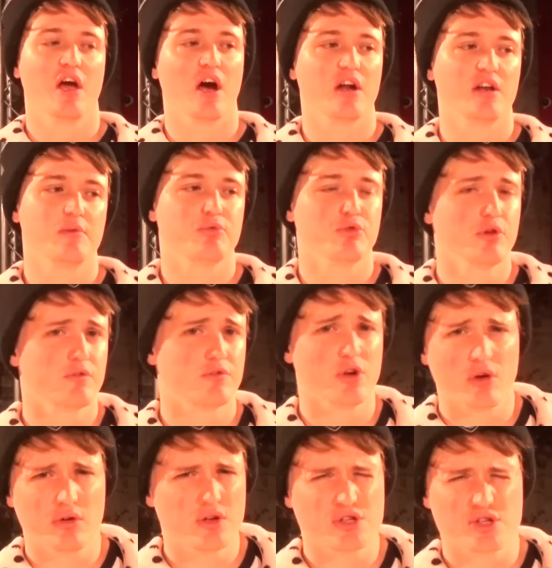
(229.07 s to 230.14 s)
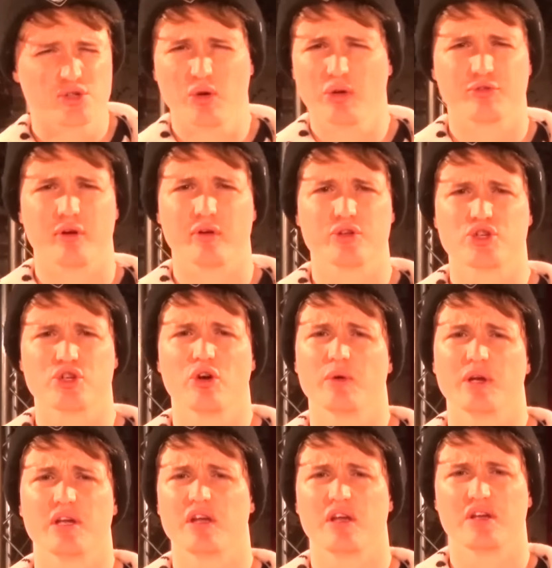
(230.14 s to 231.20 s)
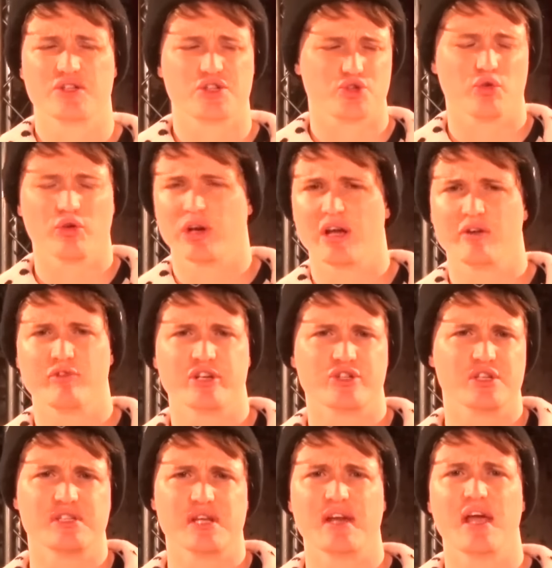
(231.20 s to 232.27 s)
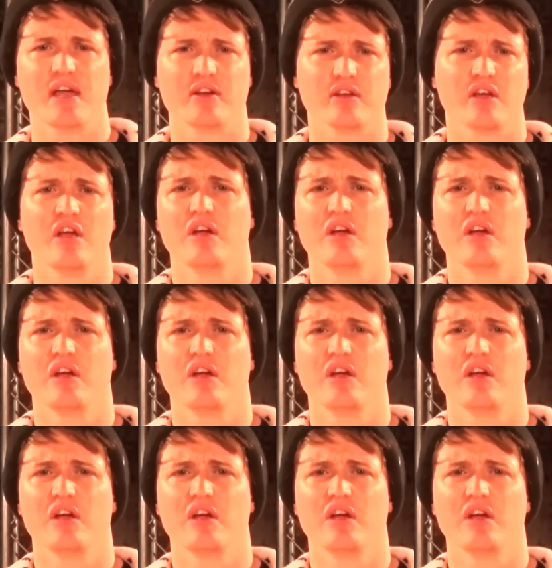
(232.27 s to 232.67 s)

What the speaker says: And he proved no use at all throughout the show. His storyline reached a dead end.